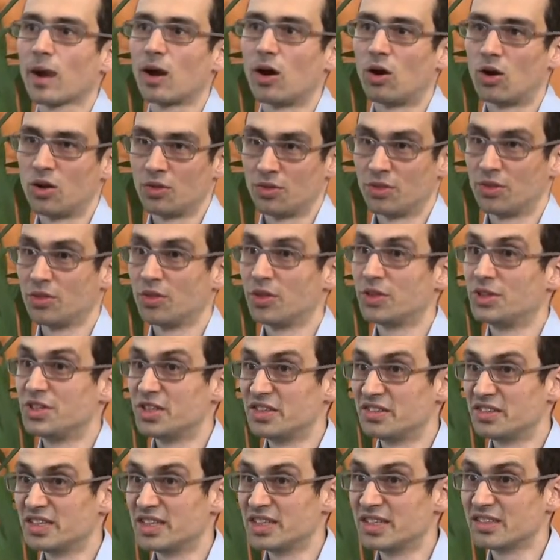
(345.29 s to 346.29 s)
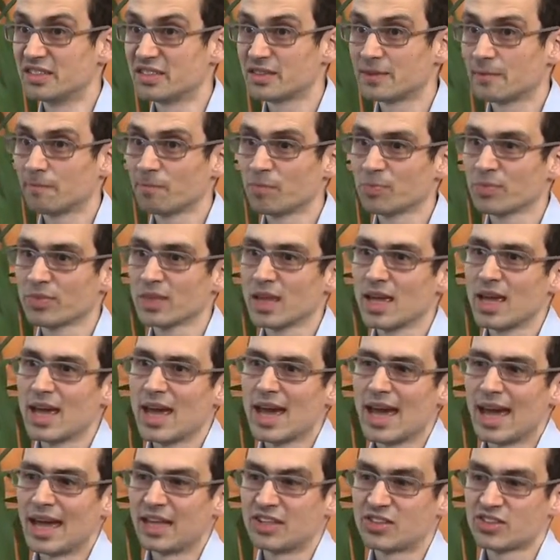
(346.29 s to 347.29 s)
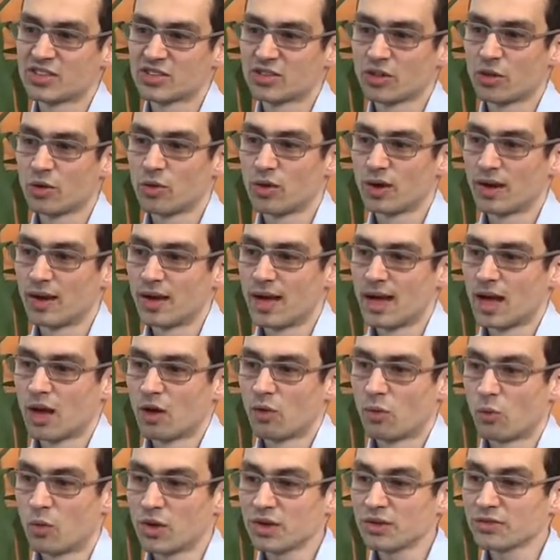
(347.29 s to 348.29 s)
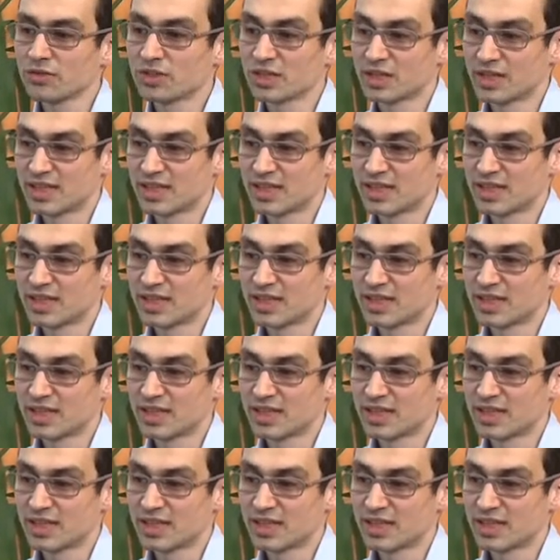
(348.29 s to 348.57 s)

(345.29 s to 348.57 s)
on the disease. And so one of the